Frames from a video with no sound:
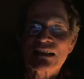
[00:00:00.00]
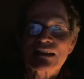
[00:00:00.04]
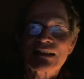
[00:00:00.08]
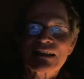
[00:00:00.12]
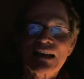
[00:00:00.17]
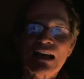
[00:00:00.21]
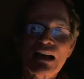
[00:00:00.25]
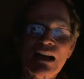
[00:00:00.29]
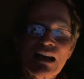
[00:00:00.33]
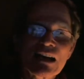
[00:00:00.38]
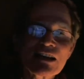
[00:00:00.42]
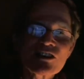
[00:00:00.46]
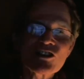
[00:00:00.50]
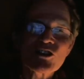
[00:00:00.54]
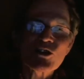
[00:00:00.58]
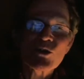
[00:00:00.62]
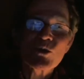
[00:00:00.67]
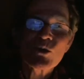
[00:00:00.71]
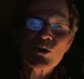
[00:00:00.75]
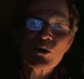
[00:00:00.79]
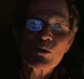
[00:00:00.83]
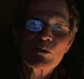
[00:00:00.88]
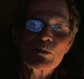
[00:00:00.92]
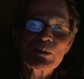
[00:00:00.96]
That high
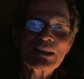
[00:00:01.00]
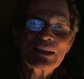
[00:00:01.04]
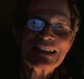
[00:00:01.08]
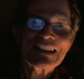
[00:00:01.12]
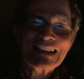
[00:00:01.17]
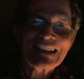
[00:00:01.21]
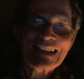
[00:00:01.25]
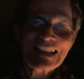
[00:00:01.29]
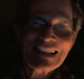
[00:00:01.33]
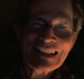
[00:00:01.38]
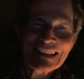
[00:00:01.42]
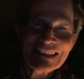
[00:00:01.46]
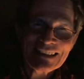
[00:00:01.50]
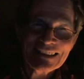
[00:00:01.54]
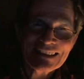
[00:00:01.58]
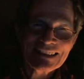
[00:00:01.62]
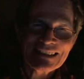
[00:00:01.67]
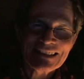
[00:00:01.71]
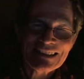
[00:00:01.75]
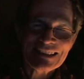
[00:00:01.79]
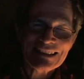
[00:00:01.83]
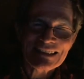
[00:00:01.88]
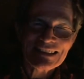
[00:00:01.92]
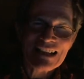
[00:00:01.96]
school,
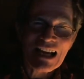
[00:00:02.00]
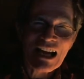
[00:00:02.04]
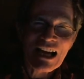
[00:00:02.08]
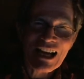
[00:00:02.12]
because it's a